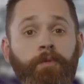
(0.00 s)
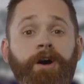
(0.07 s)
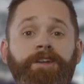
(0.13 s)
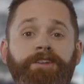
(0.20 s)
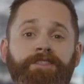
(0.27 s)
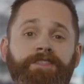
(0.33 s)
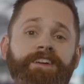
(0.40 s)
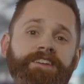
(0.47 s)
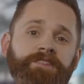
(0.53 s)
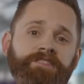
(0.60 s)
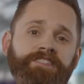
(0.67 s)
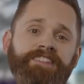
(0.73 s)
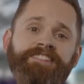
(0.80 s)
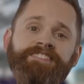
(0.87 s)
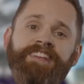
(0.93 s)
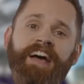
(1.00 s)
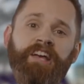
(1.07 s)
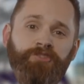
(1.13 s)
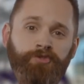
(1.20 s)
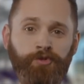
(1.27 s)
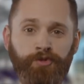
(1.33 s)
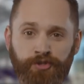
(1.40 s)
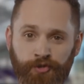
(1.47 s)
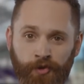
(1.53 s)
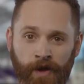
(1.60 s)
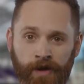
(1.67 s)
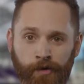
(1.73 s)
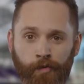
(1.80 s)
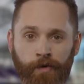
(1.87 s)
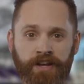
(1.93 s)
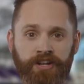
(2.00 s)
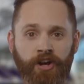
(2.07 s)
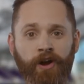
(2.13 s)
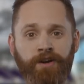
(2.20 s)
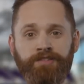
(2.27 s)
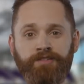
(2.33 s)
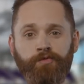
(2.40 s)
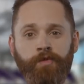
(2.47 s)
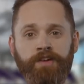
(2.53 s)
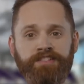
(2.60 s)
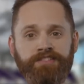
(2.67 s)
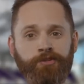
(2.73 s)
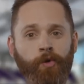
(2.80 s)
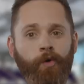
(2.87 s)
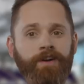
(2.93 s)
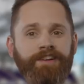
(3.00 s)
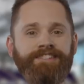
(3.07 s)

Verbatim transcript: But then disaster struck when Carson Wentz tore